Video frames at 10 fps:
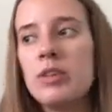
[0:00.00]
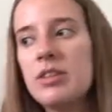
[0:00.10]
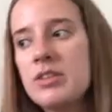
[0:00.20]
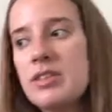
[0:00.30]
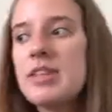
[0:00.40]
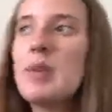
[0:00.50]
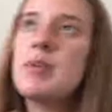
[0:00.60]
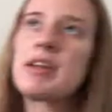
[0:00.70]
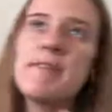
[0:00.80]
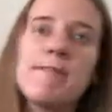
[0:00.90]

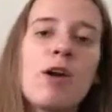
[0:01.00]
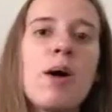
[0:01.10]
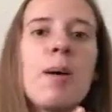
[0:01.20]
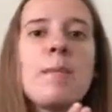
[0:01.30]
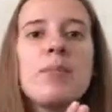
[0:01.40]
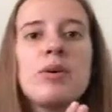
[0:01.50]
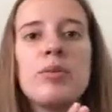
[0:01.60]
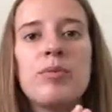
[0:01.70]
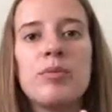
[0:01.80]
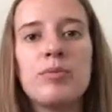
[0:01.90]
stemming from
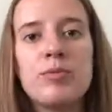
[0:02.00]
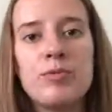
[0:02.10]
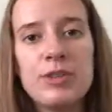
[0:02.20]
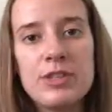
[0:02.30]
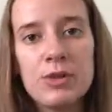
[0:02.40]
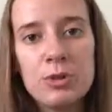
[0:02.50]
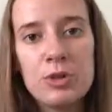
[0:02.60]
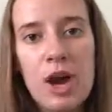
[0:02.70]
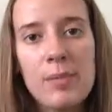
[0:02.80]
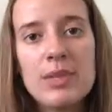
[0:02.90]
physical
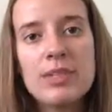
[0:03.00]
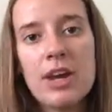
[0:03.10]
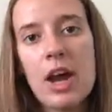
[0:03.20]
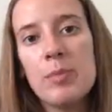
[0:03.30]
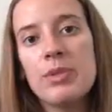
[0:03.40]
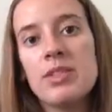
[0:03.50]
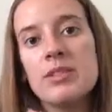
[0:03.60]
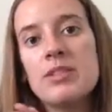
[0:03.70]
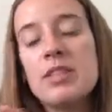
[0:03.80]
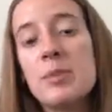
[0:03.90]
traumas that
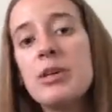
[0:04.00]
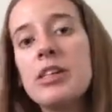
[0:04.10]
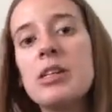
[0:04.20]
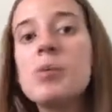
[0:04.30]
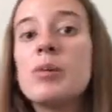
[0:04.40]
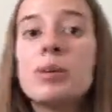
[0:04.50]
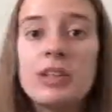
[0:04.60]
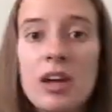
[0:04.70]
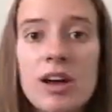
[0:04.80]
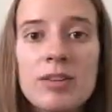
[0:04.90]
happens typically when we're
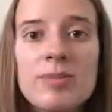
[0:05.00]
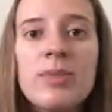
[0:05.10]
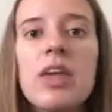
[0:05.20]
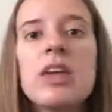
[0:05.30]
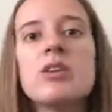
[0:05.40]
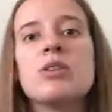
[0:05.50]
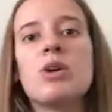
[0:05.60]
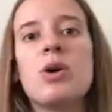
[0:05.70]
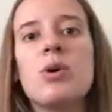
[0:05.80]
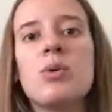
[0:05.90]
young.
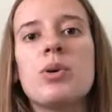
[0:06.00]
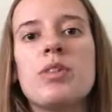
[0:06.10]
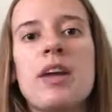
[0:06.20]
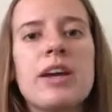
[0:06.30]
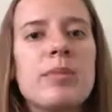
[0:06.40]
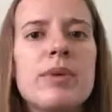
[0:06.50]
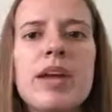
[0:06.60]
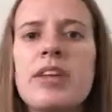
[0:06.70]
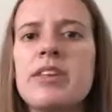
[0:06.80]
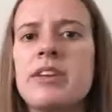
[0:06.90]
So that can be
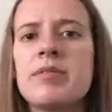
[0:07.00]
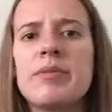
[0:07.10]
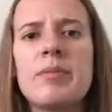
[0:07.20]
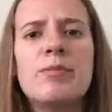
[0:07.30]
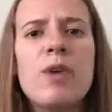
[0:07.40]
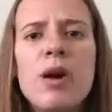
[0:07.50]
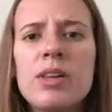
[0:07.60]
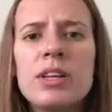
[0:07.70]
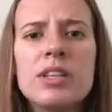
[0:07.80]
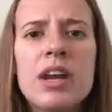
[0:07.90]
anything from
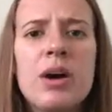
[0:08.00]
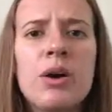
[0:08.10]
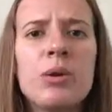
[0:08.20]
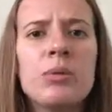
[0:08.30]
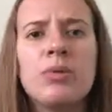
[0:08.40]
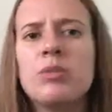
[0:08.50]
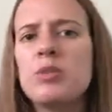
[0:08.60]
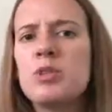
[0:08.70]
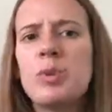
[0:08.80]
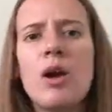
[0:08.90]
falling down
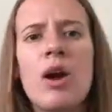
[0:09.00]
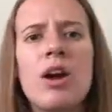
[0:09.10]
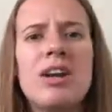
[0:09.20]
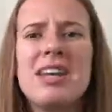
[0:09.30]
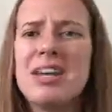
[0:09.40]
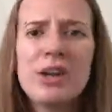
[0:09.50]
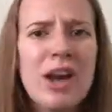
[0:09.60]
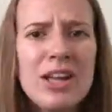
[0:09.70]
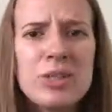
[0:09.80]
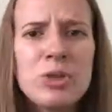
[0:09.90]
super hard, hitting your
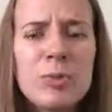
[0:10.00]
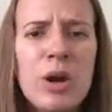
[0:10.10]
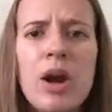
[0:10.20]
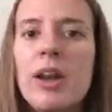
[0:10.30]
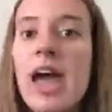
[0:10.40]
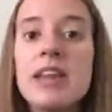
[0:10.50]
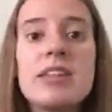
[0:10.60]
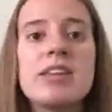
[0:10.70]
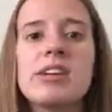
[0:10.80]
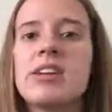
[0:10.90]
head super hard,
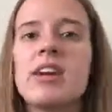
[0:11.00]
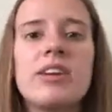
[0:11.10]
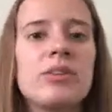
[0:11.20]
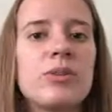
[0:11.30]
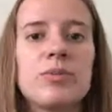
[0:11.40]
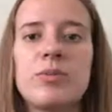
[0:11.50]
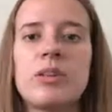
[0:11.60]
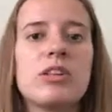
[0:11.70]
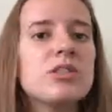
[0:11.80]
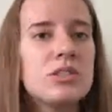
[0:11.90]
anything. The
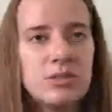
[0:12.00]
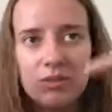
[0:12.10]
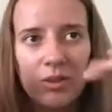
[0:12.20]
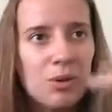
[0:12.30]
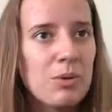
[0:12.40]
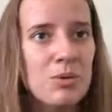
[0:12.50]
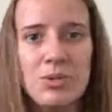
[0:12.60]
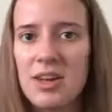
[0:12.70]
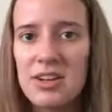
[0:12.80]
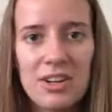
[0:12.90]
list goes
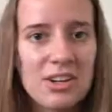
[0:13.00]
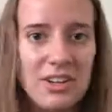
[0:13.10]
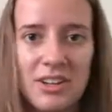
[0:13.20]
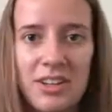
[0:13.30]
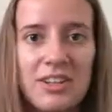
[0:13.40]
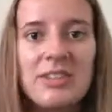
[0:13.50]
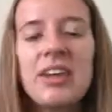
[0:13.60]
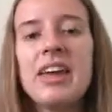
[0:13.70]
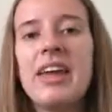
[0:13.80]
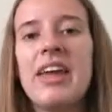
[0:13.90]
on and on and on and on.
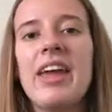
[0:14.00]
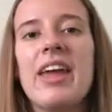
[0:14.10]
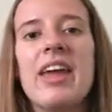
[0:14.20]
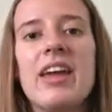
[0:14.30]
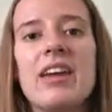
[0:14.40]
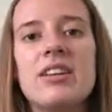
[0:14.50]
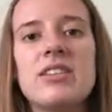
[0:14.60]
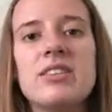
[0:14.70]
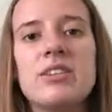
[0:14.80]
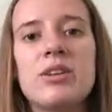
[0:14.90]

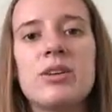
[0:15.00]
And